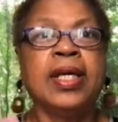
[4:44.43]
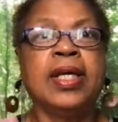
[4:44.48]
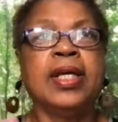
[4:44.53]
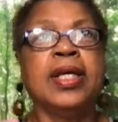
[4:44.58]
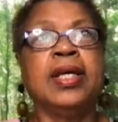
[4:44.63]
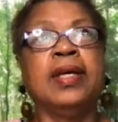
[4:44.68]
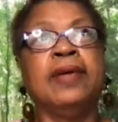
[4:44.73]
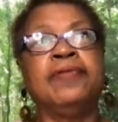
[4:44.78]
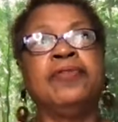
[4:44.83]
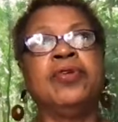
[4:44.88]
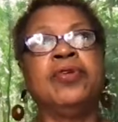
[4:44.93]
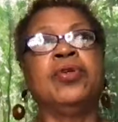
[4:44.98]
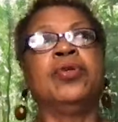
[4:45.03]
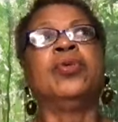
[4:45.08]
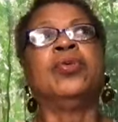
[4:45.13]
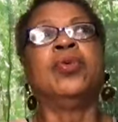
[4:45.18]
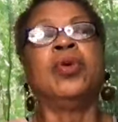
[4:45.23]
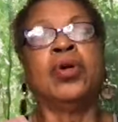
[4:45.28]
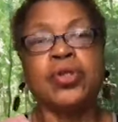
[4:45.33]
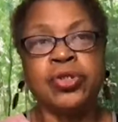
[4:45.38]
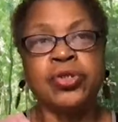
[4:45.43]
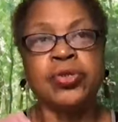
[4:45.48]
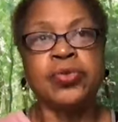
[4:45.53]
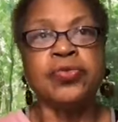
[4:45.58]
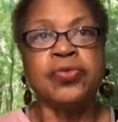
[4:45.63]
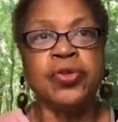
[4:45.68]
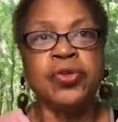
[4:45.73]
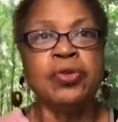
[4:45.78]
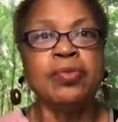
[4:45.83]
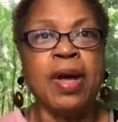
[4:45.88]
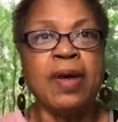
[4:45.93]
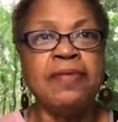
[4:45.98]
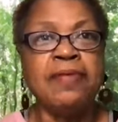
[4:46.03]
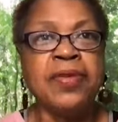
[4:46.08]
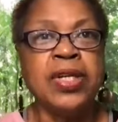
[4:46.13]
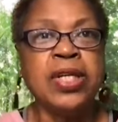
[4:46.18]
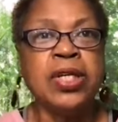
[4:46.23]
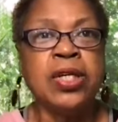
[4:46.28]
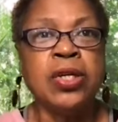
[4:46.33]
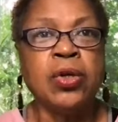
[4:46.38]
If you want to view my
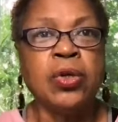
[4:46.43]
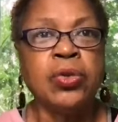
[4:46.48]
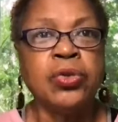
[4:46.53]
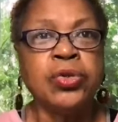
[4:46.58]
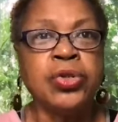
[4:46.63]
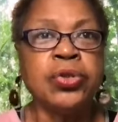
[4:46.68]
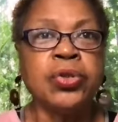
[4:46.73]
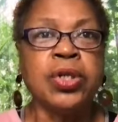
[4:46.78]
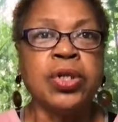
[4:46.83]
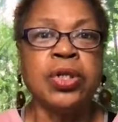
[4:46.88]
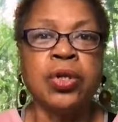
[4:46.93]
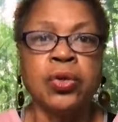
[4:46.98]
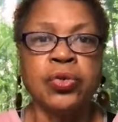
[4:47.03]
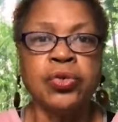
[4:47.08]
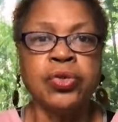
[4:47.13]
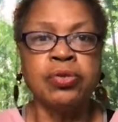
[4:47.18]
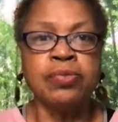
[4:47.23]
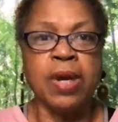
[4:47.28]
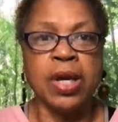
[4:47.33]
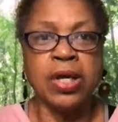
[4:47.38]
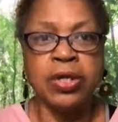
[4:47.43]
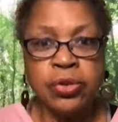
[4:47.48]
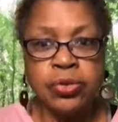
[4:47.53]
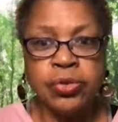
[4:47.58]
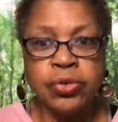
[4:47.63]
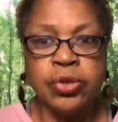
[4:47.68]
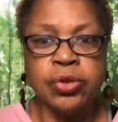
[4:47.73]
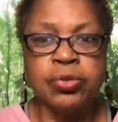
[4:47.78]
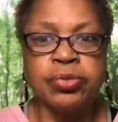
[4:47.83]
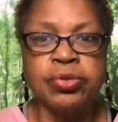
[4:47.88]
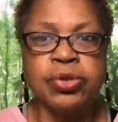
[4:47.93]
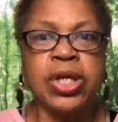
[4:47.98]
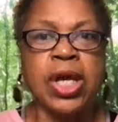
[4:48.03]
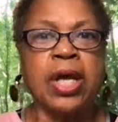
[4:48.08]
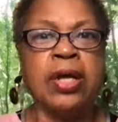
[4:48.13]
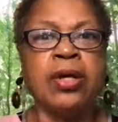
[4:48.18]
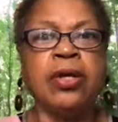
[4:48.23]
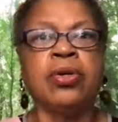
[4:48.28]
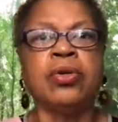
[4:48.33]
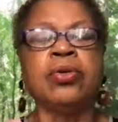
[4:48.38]
videos, you can go to my YouTube
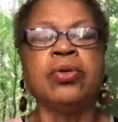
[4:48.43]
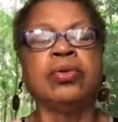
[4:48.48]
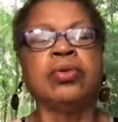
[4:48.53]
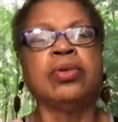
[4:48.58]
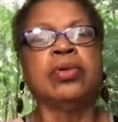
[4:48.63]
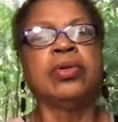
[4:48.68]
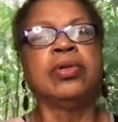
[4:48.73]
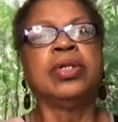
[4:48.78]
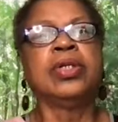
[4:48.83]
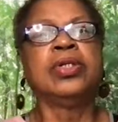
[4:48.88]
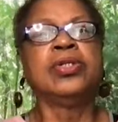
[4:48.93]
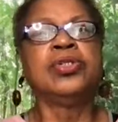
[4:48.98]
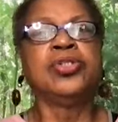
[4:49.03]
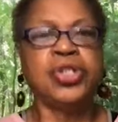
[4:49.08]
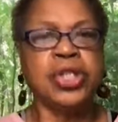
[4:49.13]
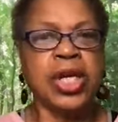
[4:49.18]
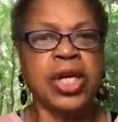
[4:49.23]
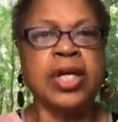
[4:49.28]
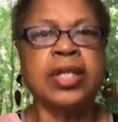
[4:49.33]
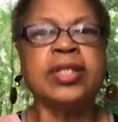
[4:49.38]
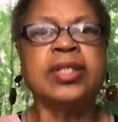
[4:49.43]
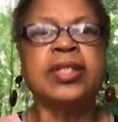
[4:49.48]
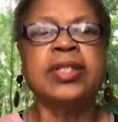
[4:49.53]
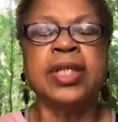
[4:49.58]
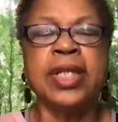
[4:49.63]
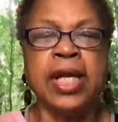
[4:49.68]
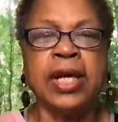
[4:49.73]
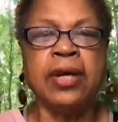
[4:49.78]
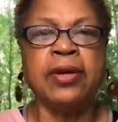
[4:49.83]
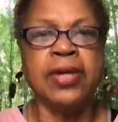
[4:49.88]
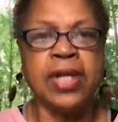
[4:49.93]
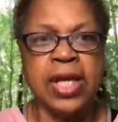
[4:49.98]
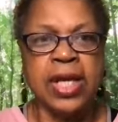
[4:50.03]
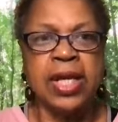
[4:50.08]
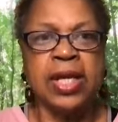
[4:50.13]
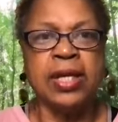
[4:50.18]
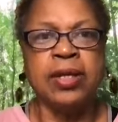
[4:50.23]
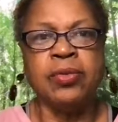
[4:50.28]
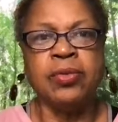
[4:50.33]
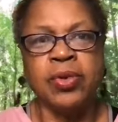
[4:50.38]
channel, check the letter
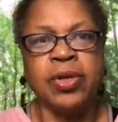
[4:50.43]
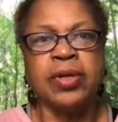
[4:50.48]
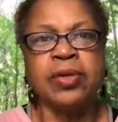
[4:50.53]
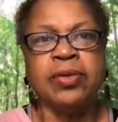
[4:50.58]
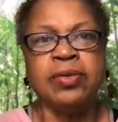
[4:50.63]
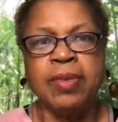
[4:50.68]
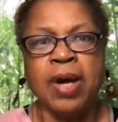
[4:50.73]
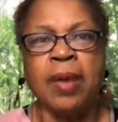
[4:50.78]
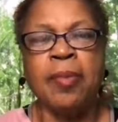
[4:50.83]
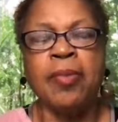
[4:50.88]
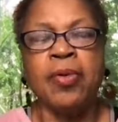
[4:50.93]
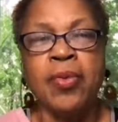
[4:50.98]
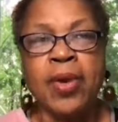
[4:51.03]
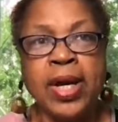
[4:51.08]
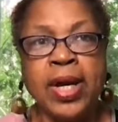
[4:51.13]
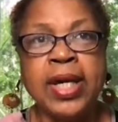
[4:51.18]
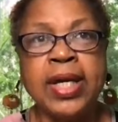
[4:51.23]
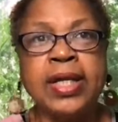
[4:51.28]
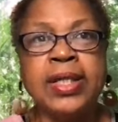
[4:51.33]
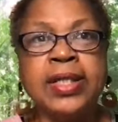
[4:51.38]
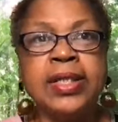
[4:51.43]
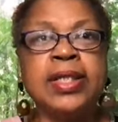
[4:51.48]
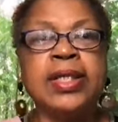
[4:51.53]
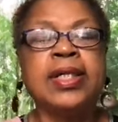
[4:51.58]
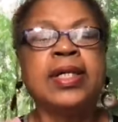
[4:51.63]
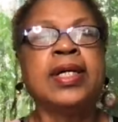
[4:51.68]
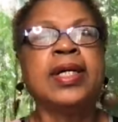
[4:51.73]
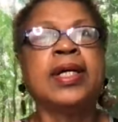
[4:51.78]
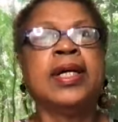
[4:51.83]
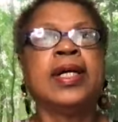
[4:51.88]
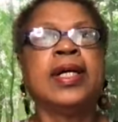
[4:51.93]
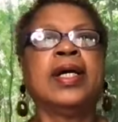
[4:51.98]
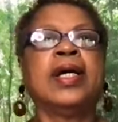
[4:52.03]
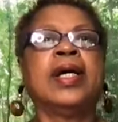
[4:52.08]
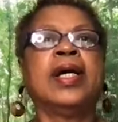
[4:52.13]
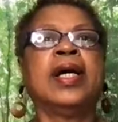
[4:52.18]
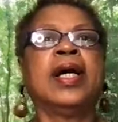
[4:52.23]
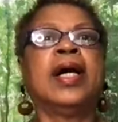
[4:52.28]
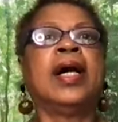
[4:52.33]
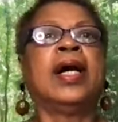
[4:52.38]
N with Mama Wade.
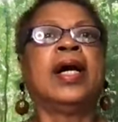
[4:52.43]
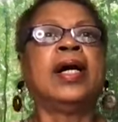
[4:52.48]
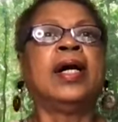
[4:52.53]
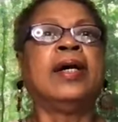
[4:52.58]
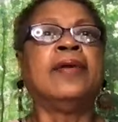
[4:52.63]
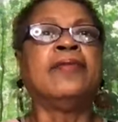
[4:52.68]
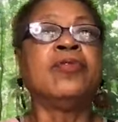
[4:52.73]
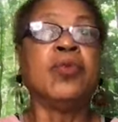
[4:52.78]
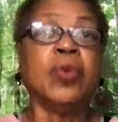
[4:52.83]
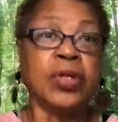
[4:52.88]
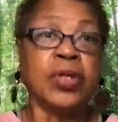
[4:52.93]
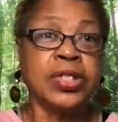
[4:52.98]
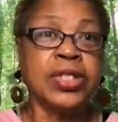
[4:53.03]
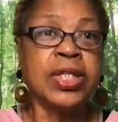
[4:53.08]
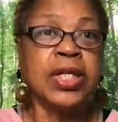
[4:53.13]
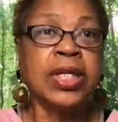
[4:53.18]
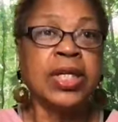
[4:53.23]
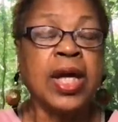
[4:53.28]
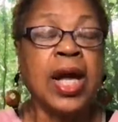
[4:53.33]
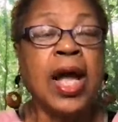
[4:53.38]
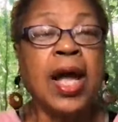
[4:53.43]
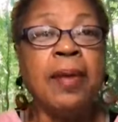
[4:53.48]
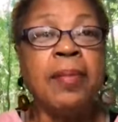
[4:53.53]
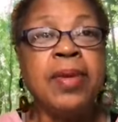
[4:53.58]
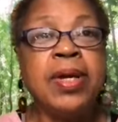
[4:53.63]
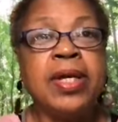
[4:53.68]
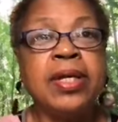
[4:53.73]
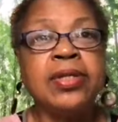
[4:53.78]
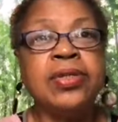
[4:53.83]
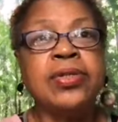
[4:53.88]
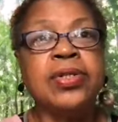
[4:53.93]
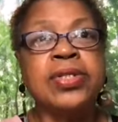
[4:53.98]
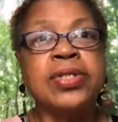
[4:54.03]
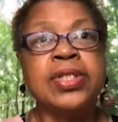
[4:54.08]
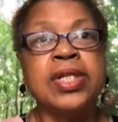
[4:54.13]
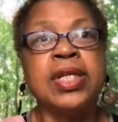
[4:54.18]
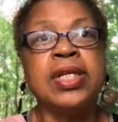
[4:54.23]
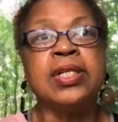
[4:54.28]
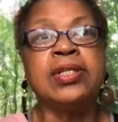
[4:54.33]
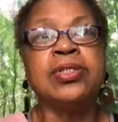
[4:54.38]
If you want to send a comment, you can
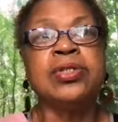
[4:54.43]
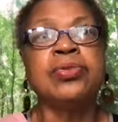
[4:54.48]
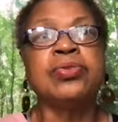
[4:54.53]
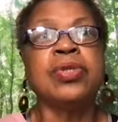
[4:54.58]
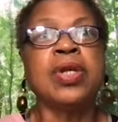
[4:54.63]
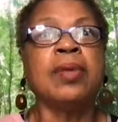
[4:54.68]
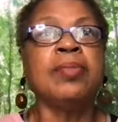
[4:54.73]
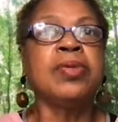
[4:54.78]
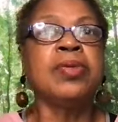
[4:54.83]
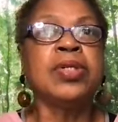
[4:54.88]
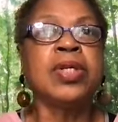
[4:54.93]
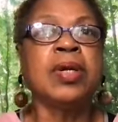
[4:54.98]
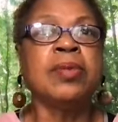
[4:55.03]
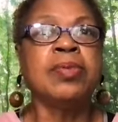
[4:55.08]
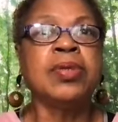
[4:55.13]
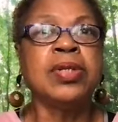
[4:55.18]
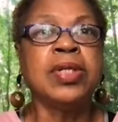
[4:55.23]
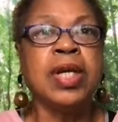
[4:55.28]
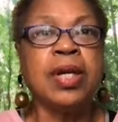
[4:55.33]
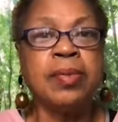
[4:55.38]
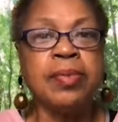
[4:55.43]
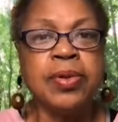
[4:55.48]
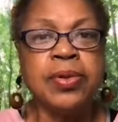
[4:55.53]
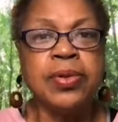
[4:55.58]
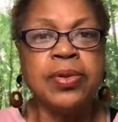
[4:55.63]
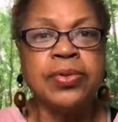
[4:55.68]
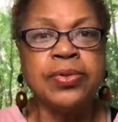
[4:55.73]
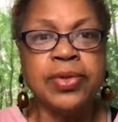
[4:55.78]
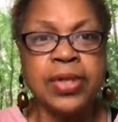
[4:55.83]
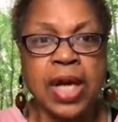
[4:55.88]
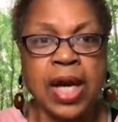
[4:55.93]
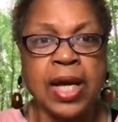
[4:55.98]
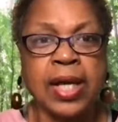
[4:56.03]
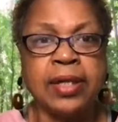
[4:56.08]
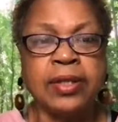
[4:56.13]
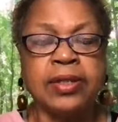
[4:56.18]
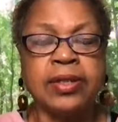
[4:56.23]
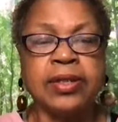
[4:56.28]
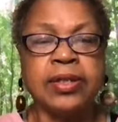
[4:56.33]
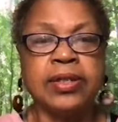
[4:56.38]
send it to
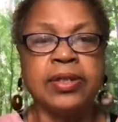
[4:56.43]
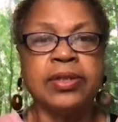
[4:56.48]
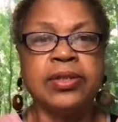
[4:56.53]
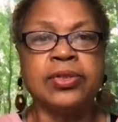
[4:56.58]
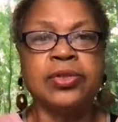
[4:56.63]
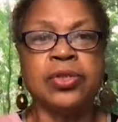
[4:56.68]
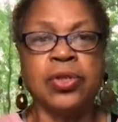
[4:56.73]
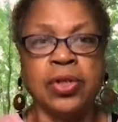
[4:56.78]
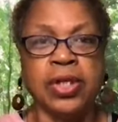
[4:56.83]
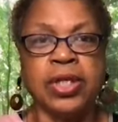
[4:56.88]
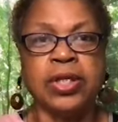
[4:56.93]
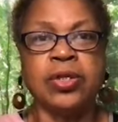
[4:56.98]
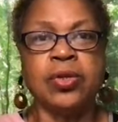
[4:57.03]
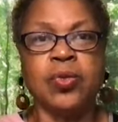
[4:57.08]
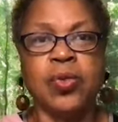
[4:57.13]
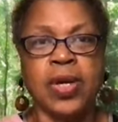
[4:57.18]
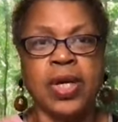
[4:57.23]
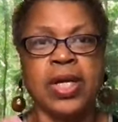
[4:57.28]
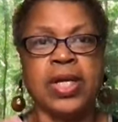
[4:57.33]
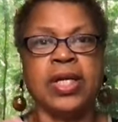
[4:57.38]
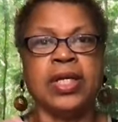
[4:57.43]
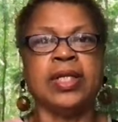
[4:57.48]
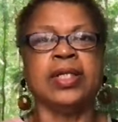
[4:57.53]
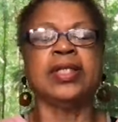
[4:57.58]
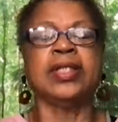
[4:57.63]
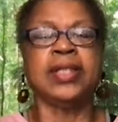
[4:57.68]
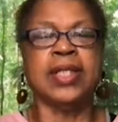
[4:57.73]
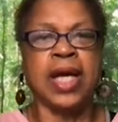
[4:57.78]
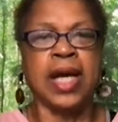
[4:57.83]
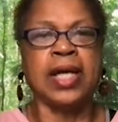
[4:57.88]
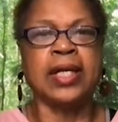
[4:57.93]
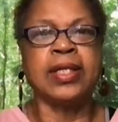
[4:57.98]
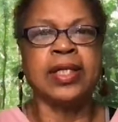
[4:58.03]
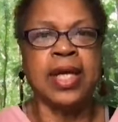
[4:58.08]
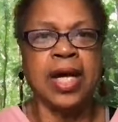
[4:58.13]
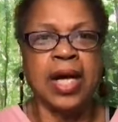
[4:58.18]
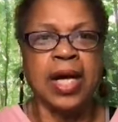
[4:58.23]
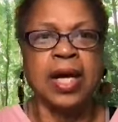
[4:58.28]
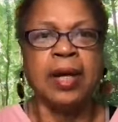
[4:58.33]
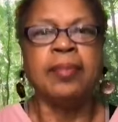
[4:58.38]

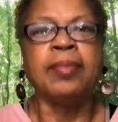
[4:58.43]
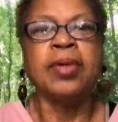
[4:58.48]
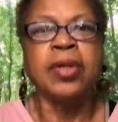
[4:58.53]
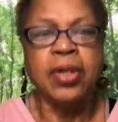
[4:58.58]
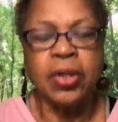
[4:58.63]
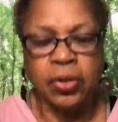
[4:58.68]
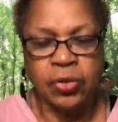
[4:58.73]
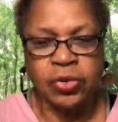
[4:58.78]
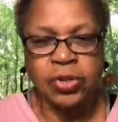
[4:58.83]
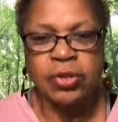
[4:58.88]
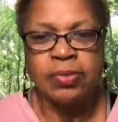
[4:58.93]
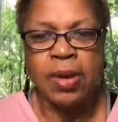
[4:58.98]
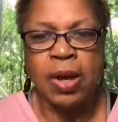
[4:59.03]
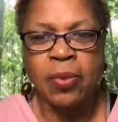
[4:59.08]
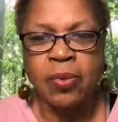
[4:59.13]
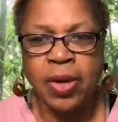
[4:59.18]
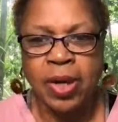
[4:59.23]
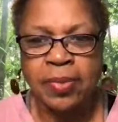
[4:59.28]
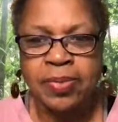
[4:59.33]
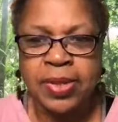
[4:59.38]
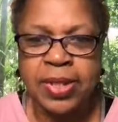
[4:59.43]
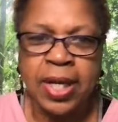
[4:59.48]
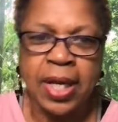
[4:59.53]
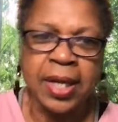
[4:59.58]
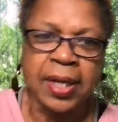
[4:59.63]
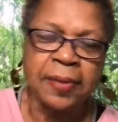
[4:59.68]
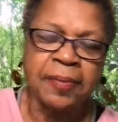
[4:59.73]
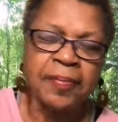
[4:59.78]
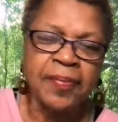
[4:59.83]
www.jolindawade.com. Go to my website.